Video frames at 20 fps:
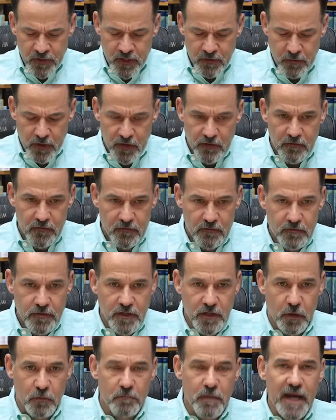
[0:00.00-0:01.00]
Well,
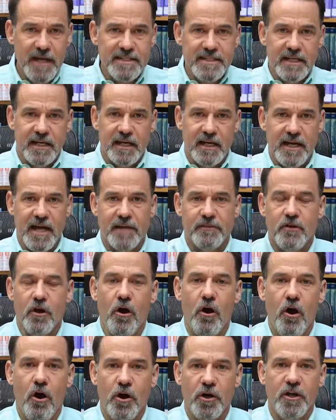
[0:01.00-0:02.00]
basically at the
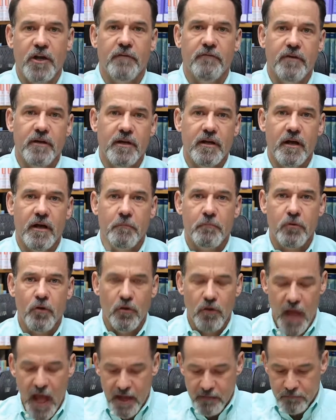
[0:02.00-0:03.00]
heart of it, a
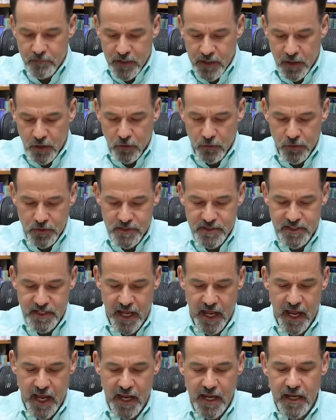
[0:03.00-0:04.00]
pro-life bill will
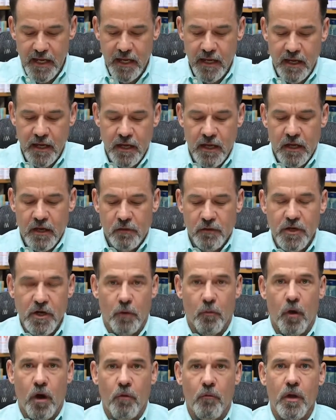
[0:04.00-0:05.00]
say, we
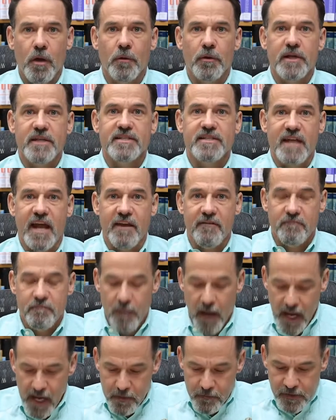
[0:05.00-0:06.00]
want to save
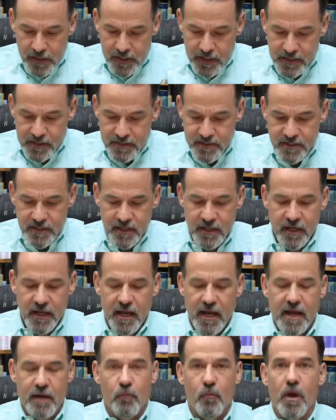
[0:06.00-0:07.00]
babies
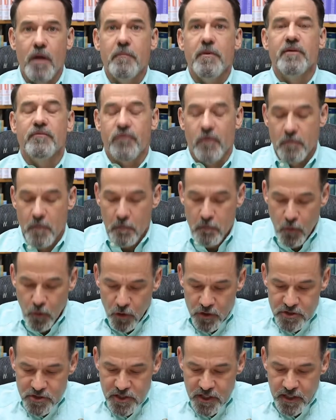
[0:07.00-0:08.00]
and women from
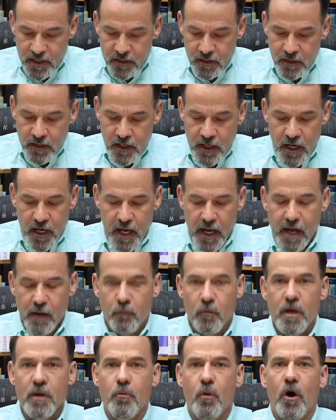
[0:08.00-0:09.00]
abortion, and
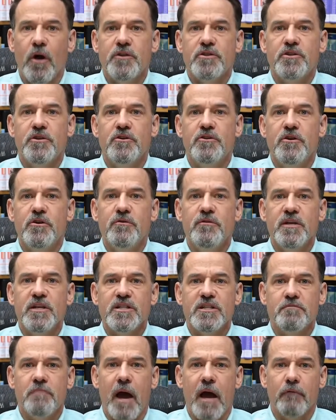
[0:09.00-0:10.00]
we want to do
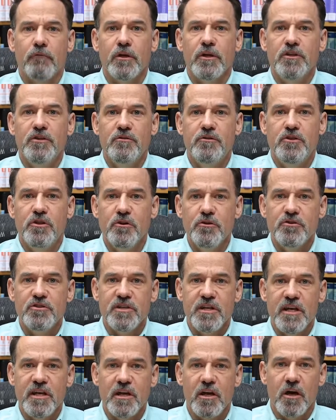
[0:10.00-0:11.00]
this by
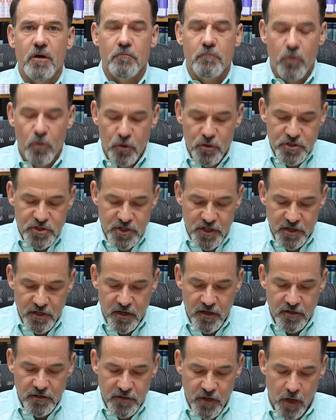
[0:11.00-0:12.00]
reducing abortion
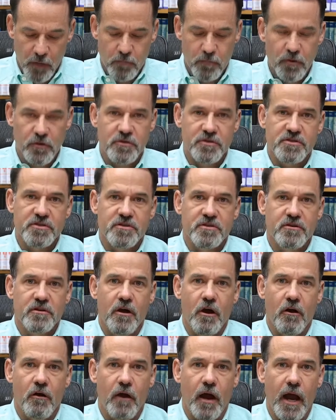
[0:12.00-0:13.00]
numbers.
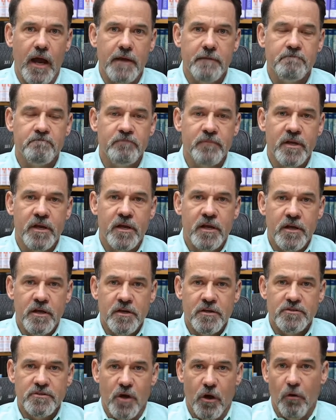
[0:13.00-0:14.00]
All right?
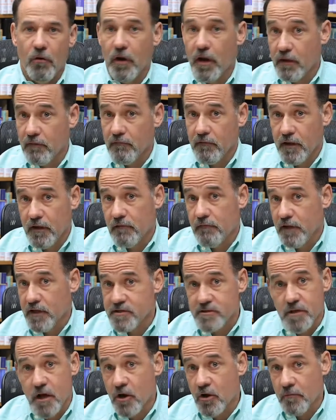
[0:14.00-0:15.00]
So
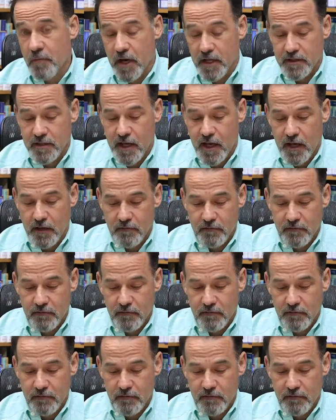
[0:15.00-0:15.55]
let's talk about that.